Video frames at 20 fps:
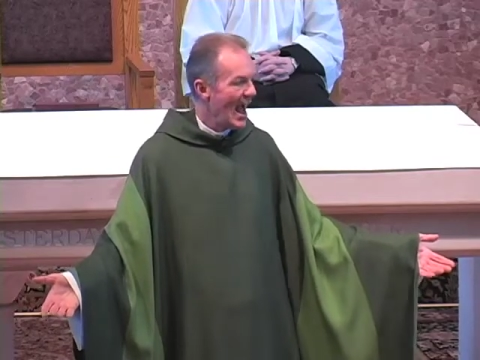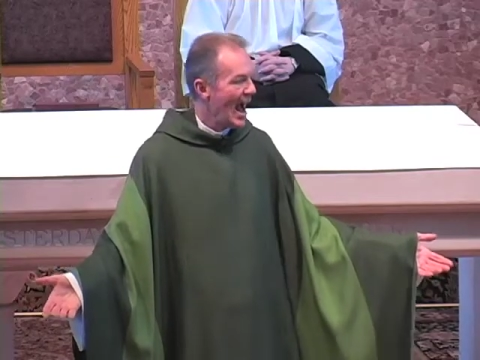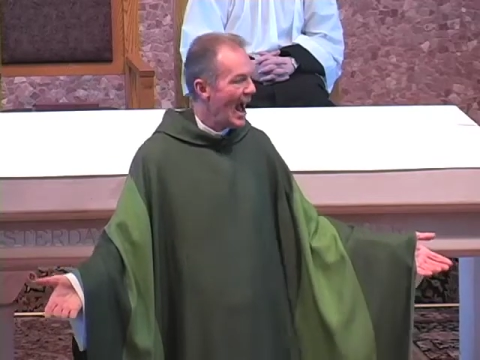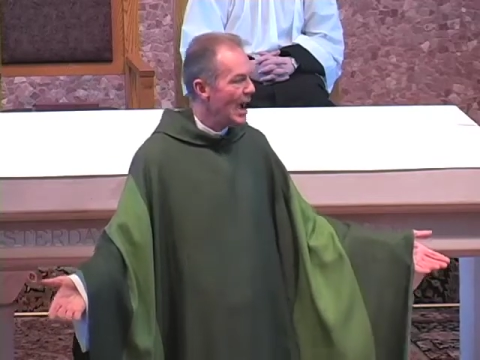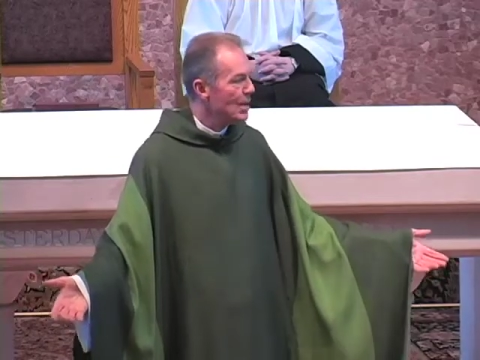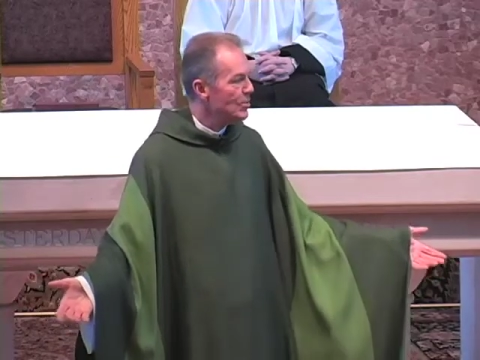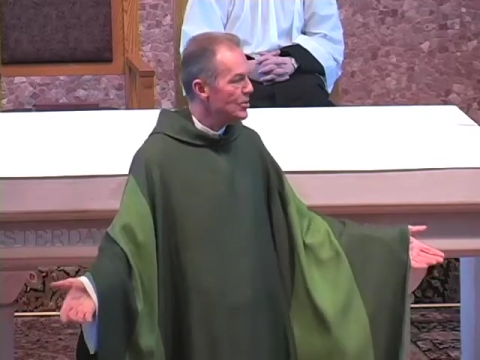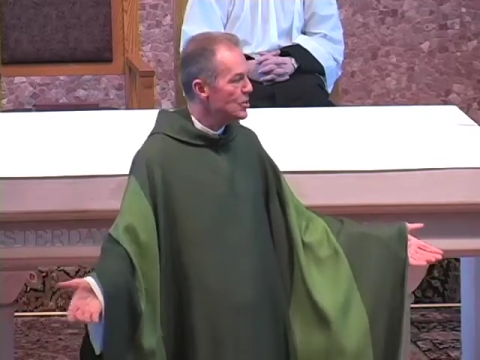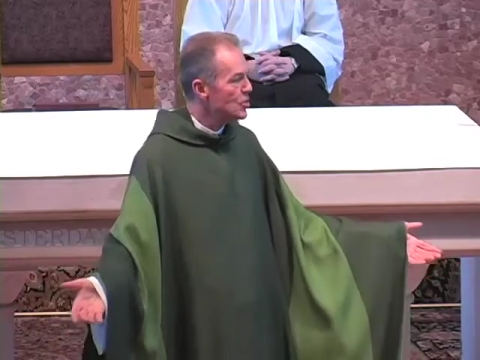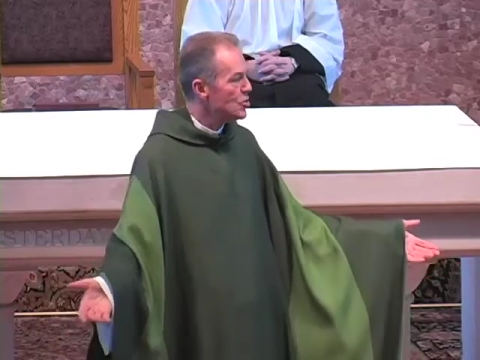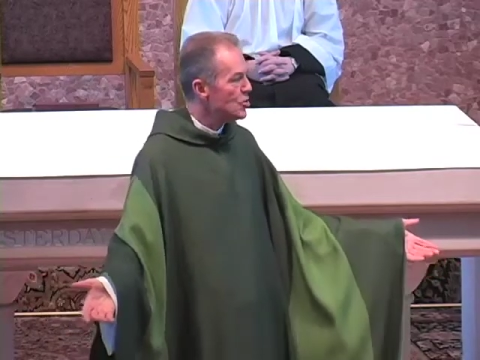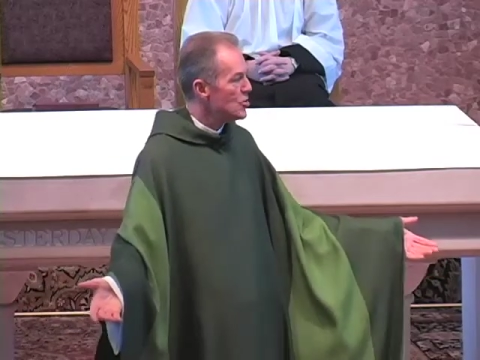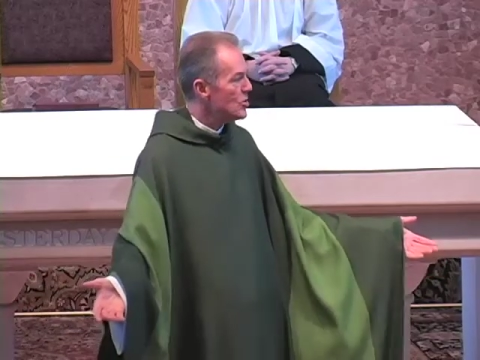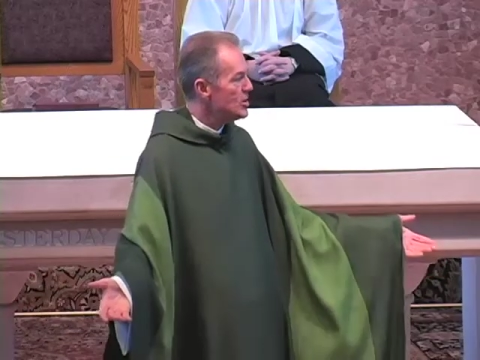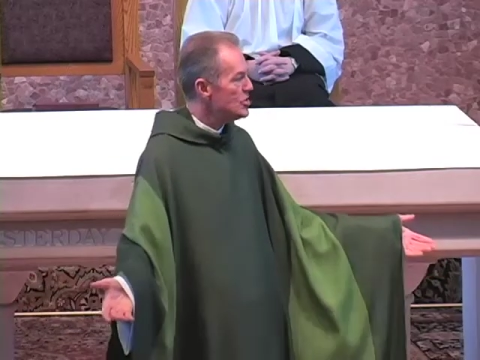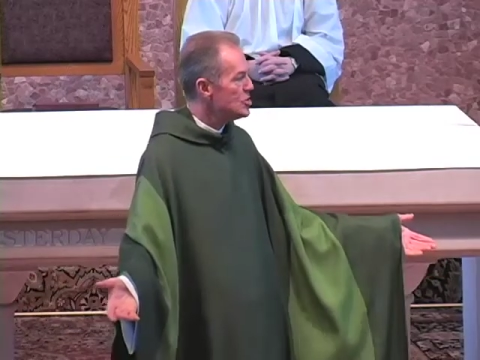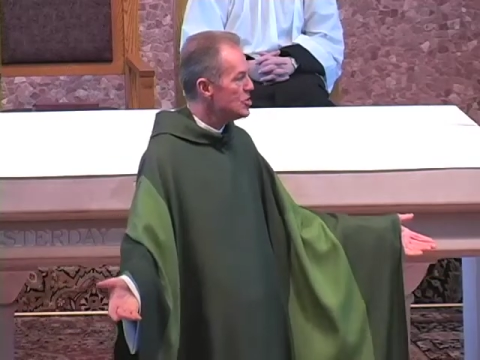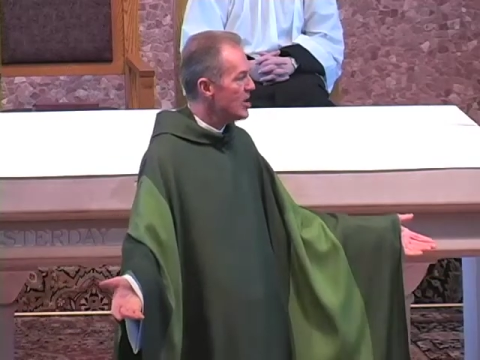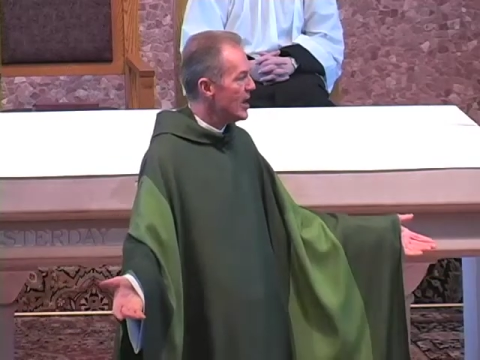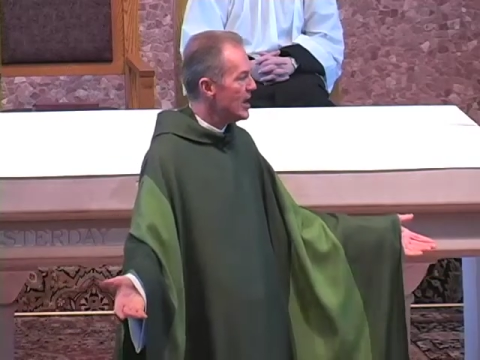I would
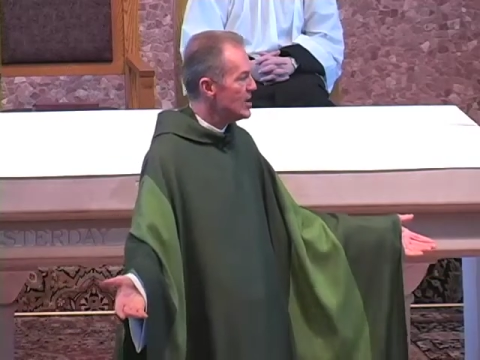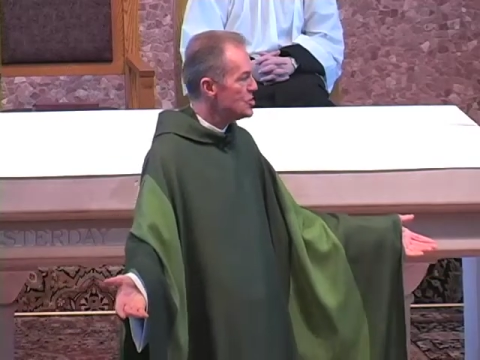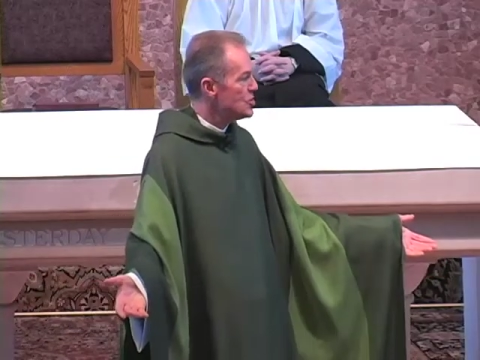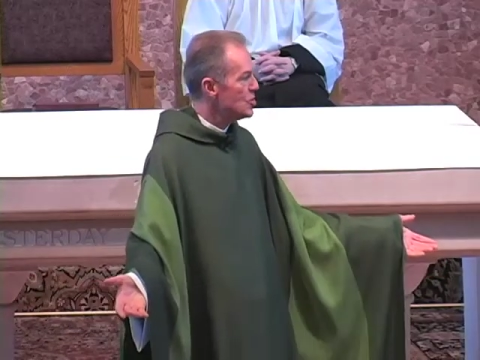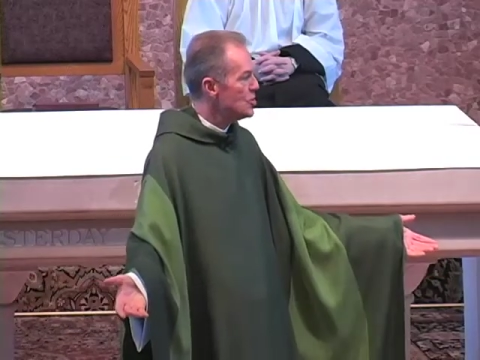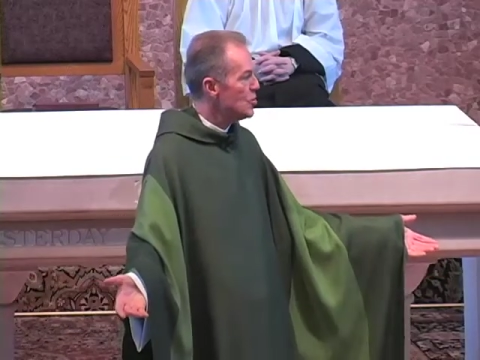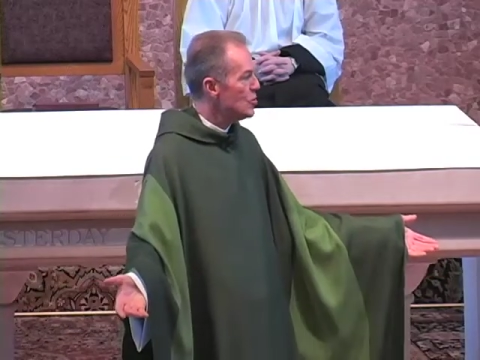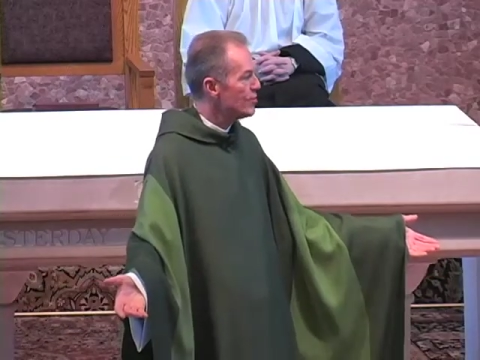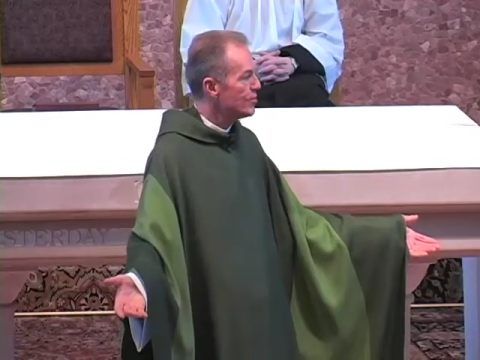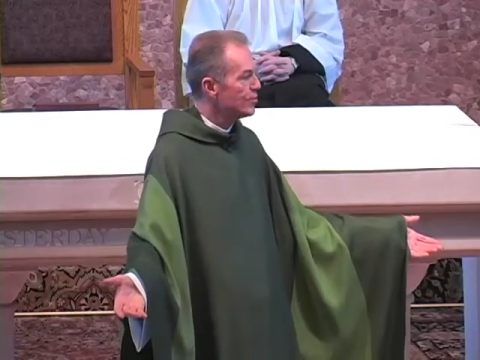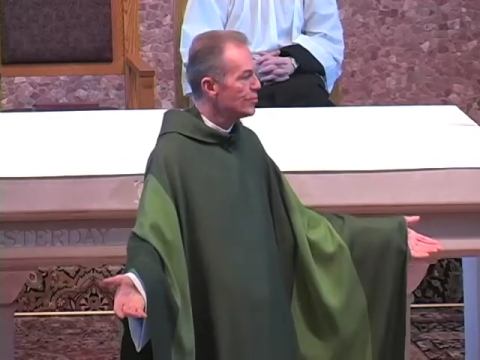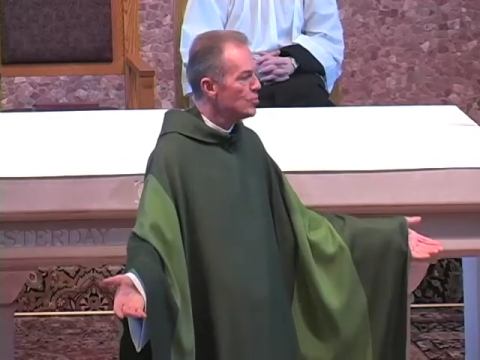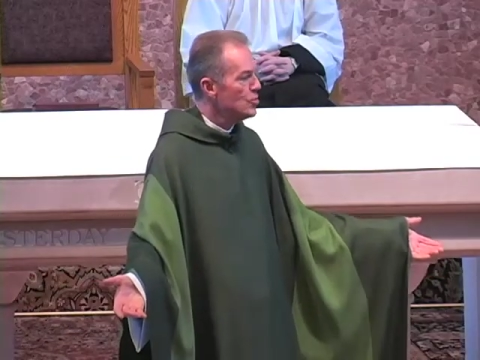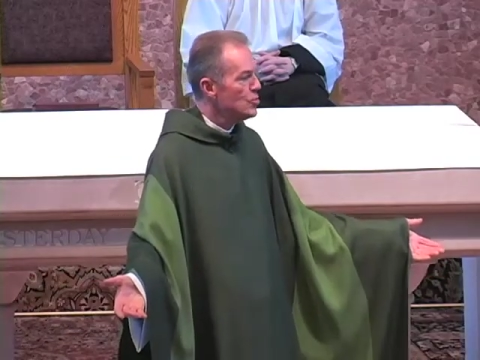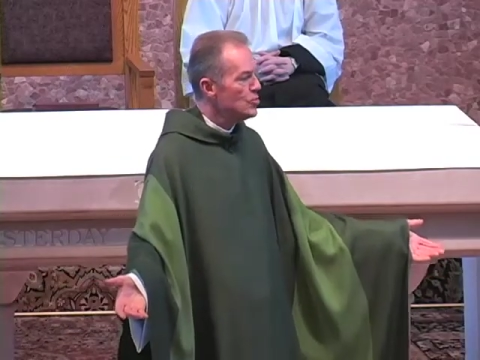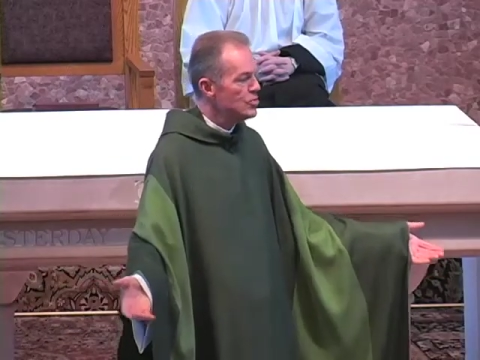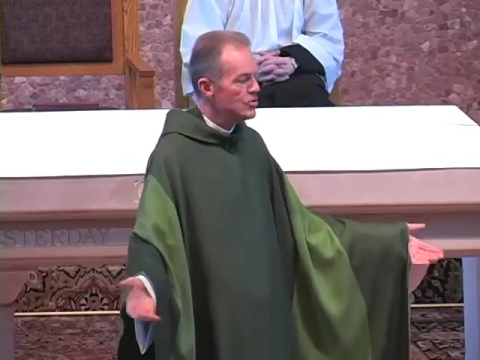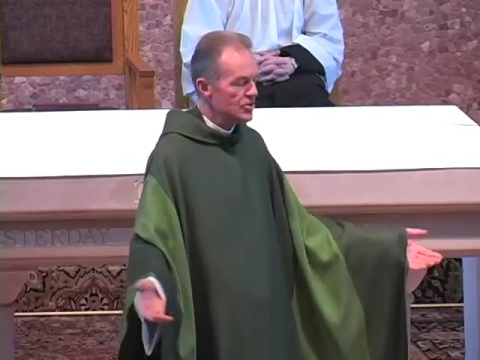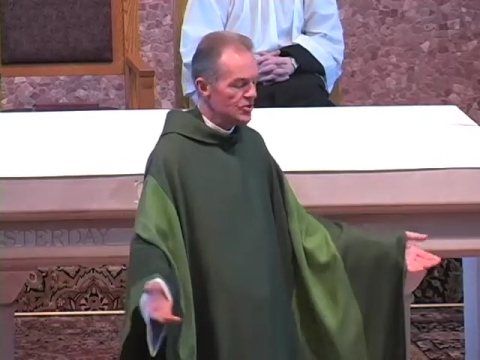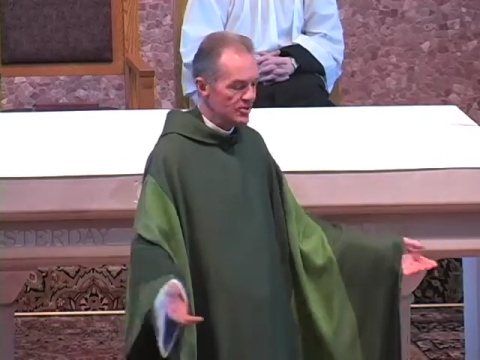encourage you as you go
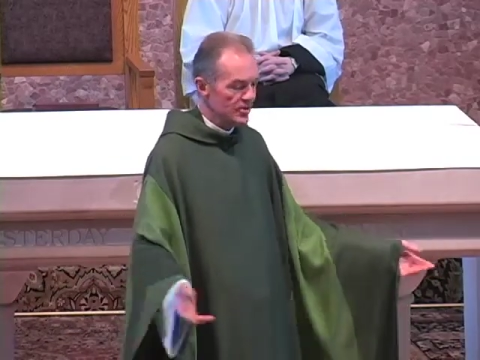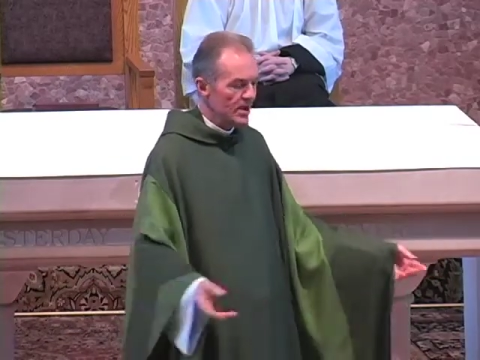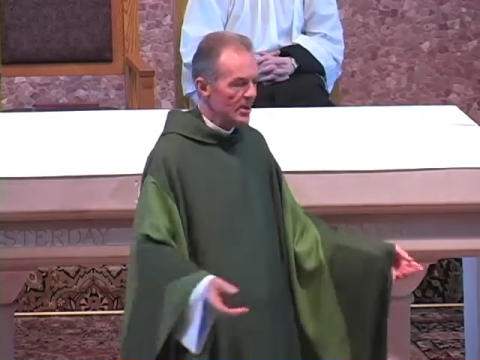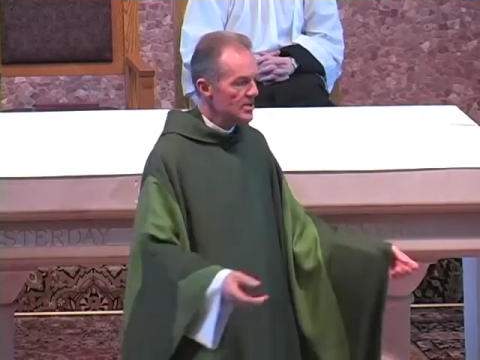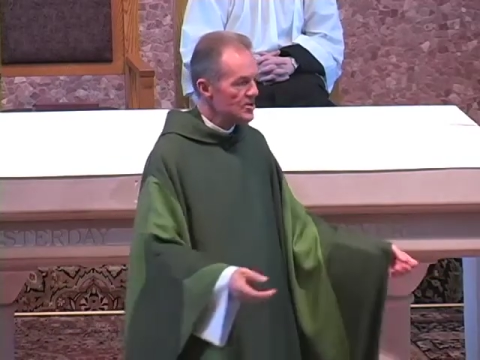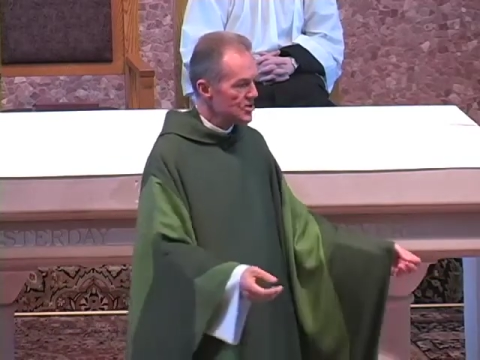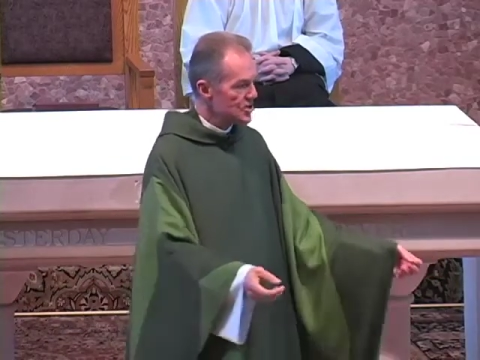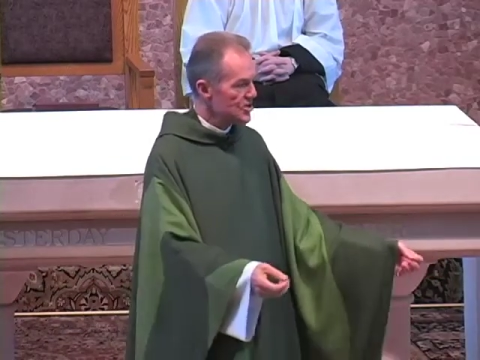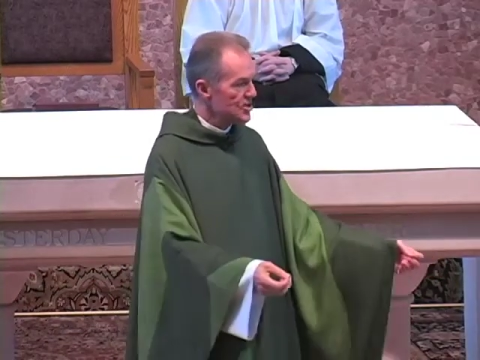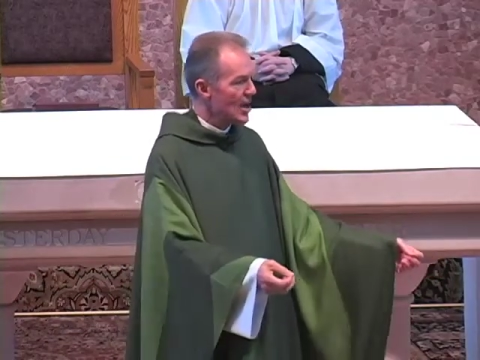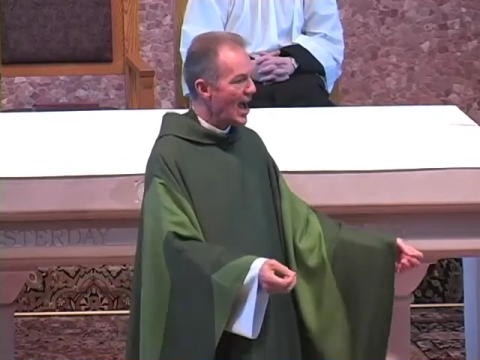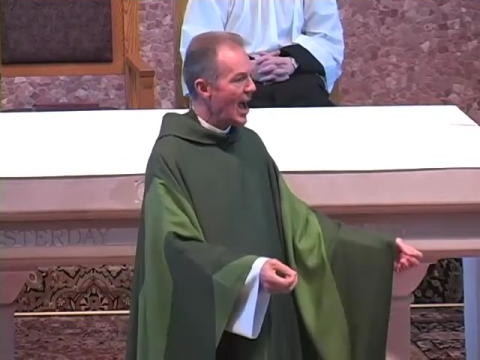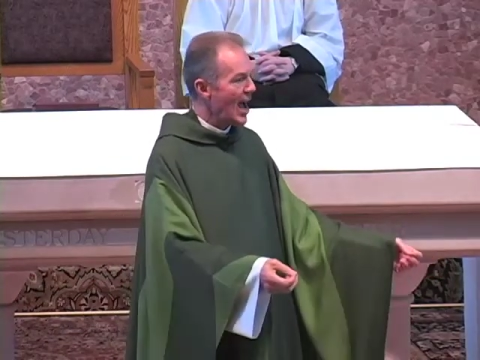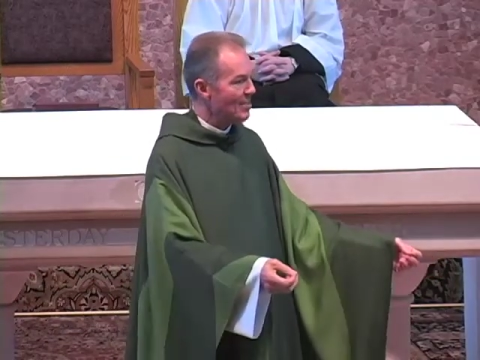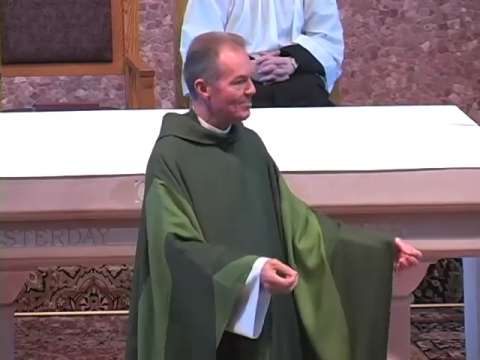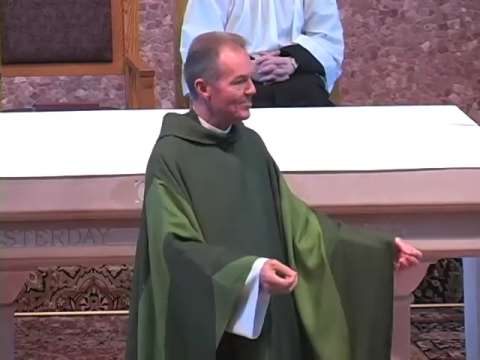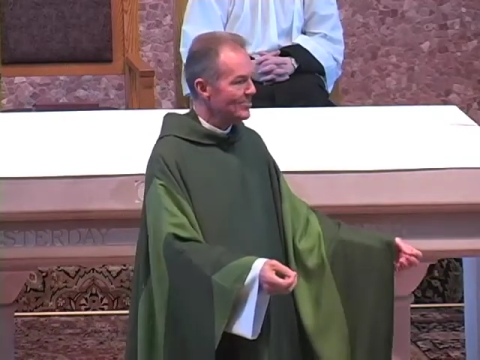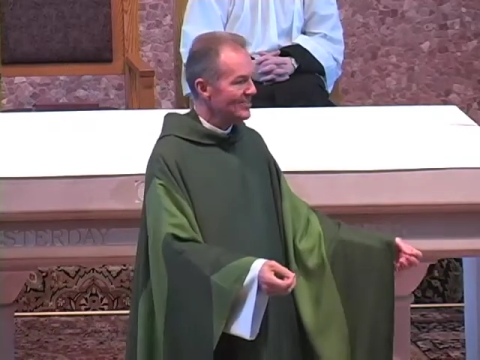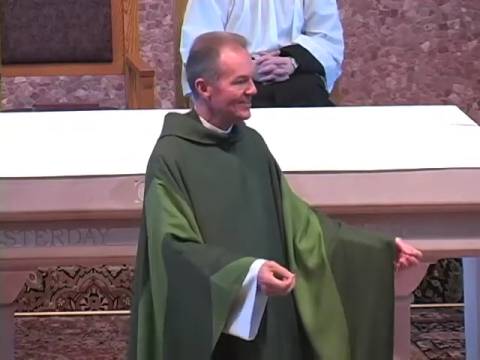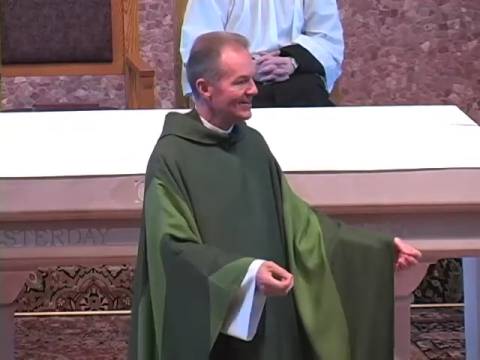through to
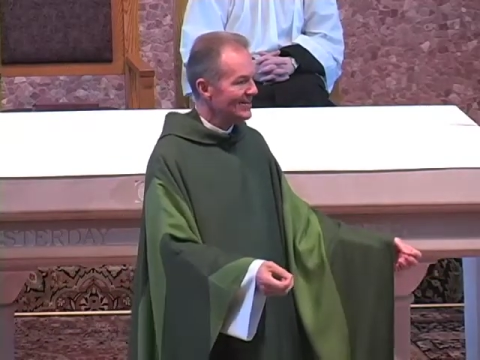stop.